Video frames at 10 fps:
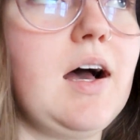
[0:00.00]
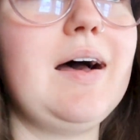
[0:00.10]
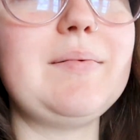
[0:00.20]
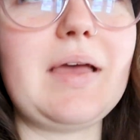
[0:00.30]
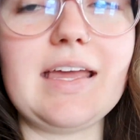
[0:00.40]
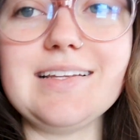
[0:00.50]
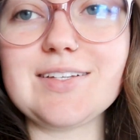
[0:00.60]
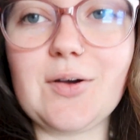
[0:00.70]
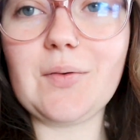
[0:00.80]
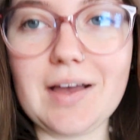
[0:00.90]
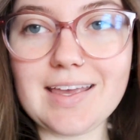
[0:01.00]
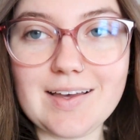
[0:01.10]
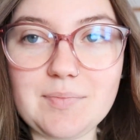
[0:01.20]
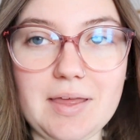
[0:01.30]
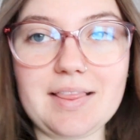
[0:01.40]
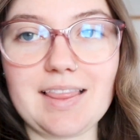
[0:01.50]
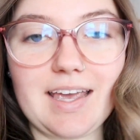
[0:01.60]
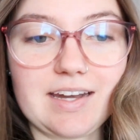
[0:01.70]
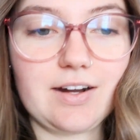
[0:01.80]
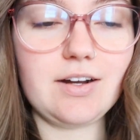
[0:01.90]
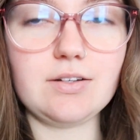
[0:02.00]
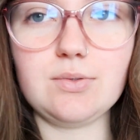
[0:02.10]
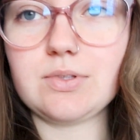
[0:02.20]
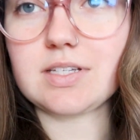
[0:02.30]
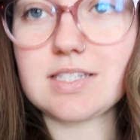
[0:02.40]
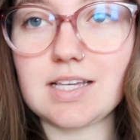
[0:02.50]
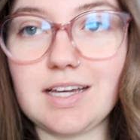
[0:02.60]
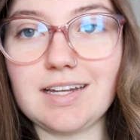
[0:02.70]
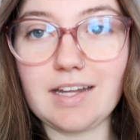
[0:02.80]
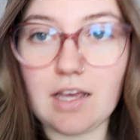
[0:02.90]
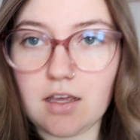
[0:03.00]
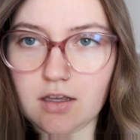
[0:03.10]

um, it is quite a bit later. Ooh, the sun.